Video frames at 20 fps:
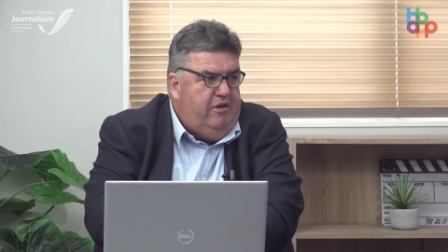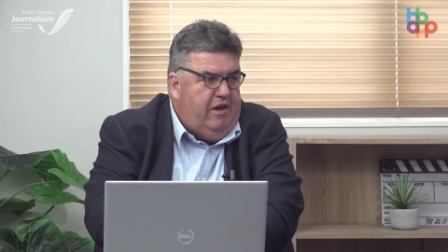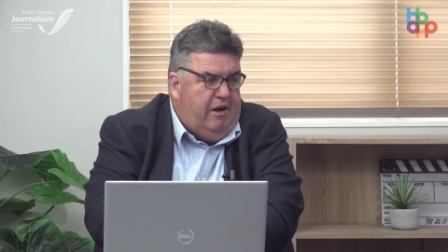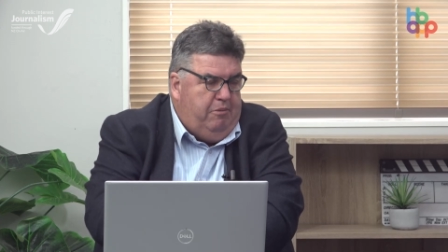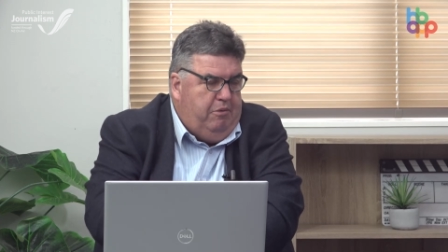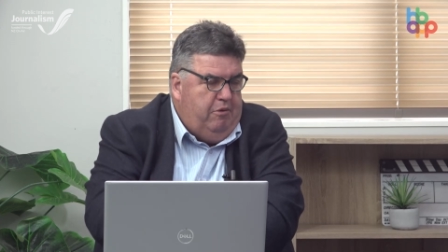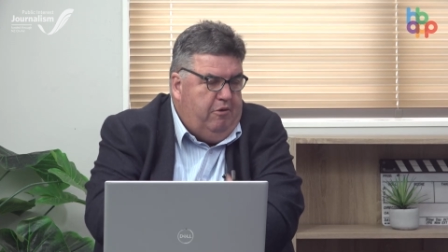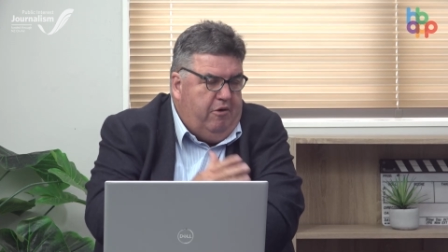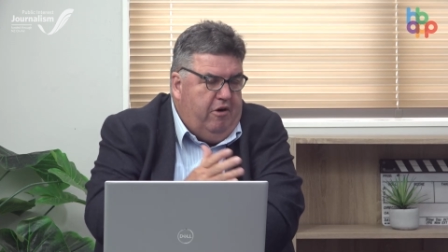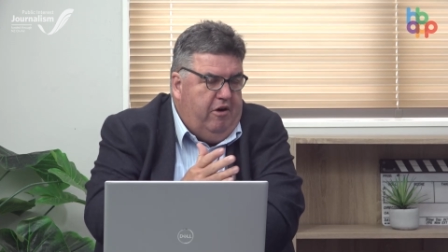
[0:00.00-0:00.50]

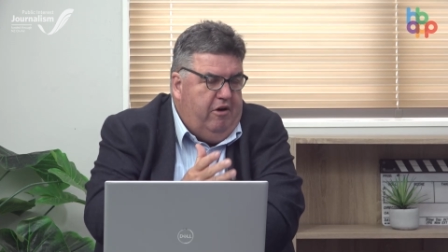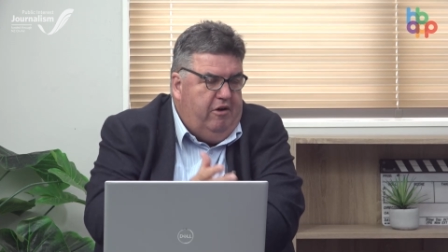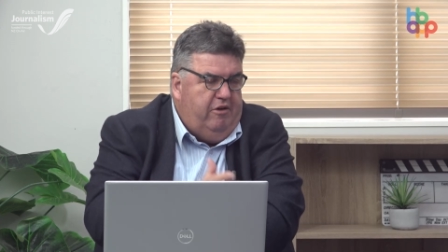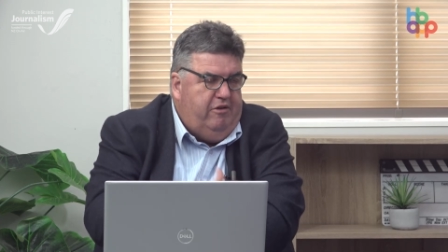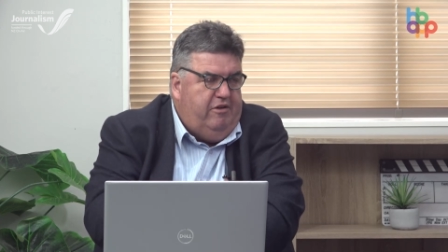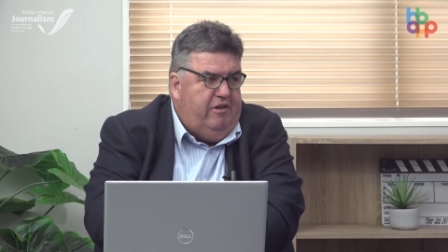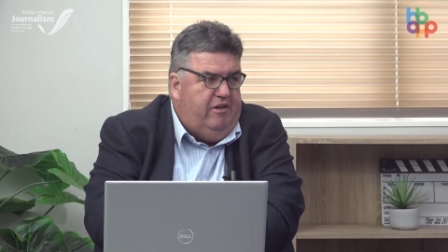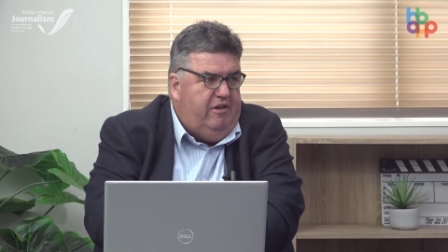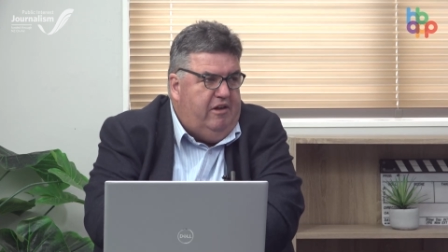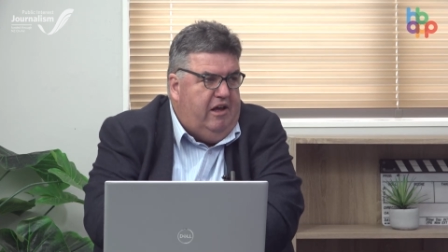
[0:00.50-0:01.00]
apple
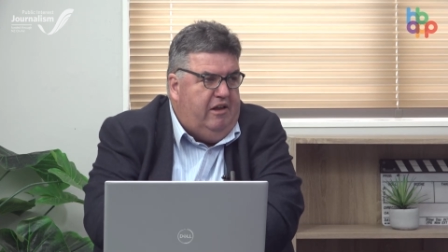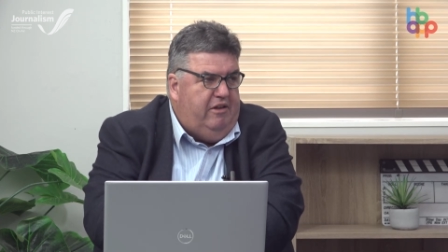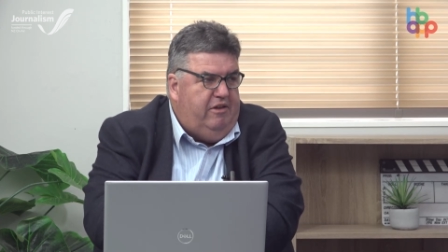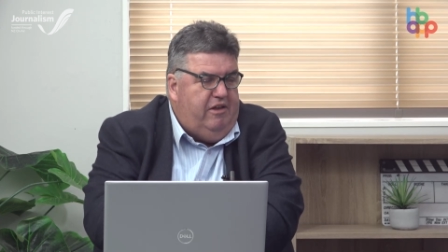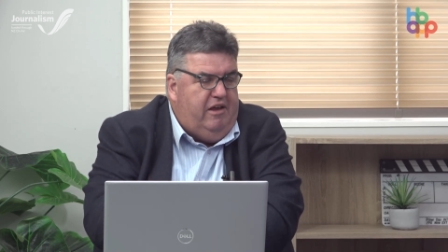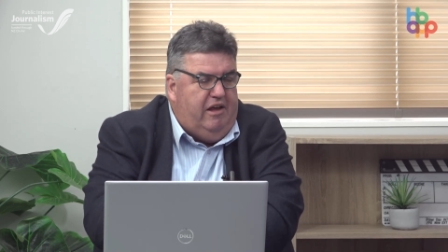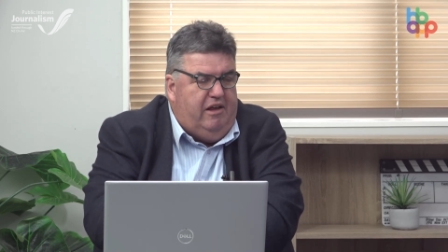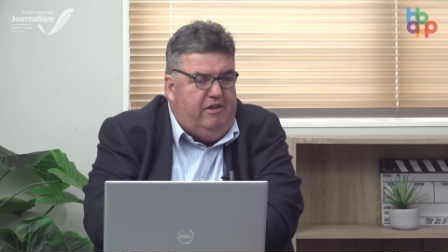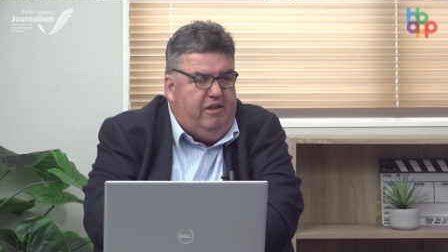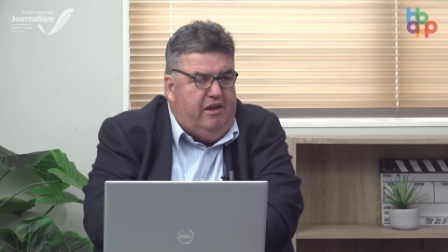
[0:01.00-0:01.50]
growers and
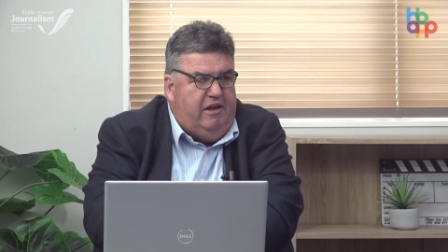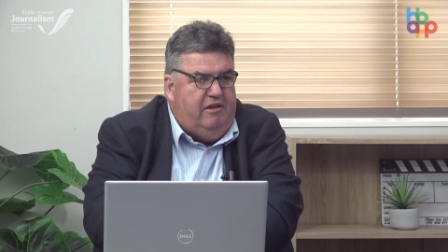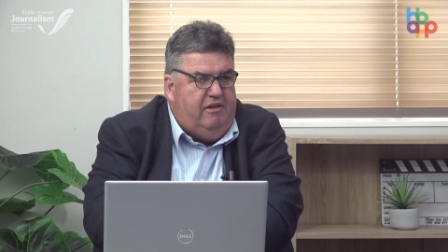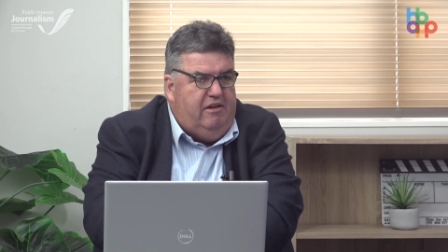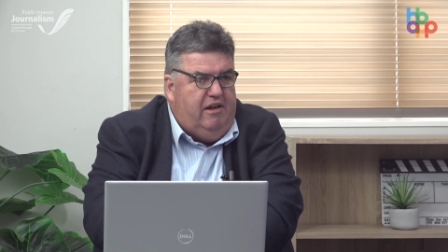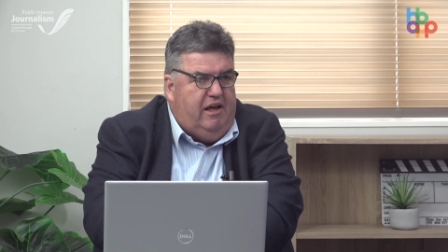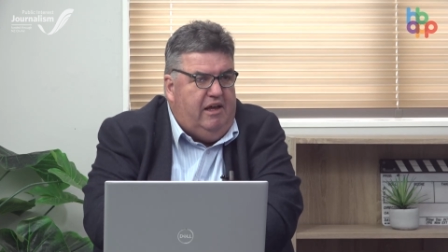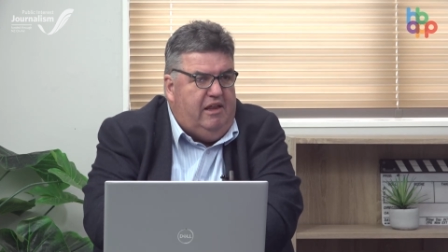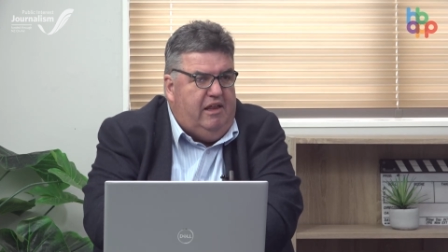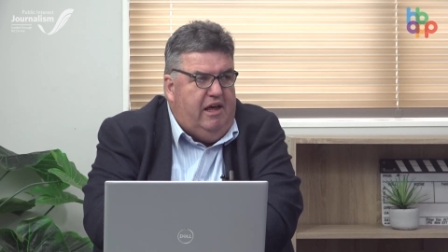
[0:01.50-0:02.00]
things
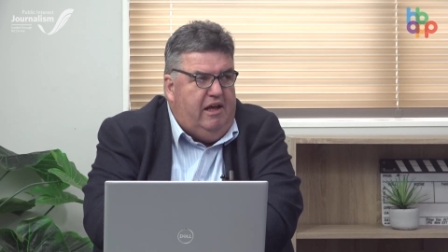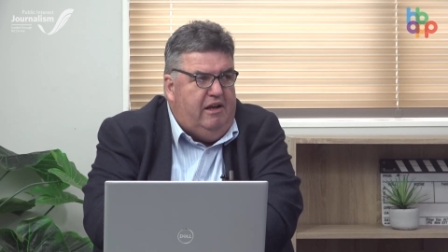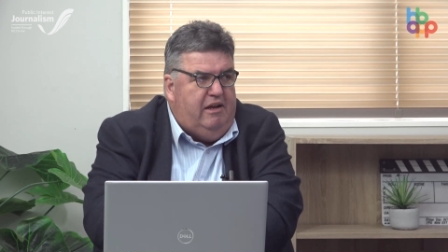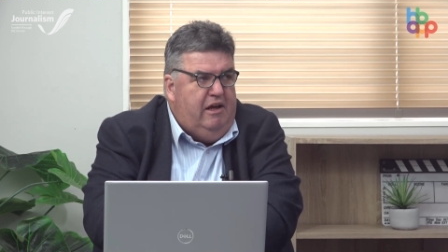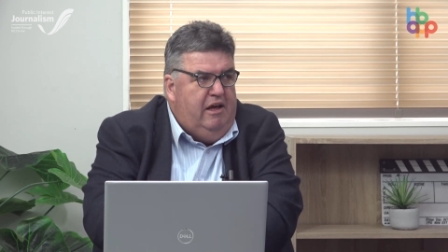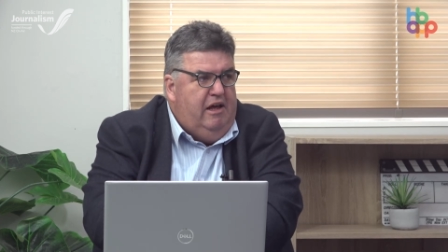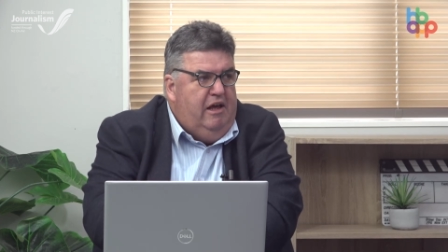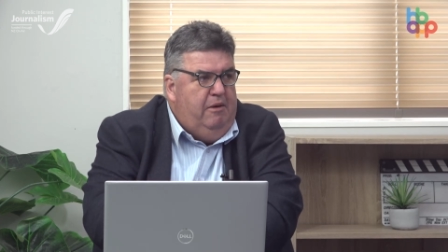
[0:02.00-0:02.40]
like that.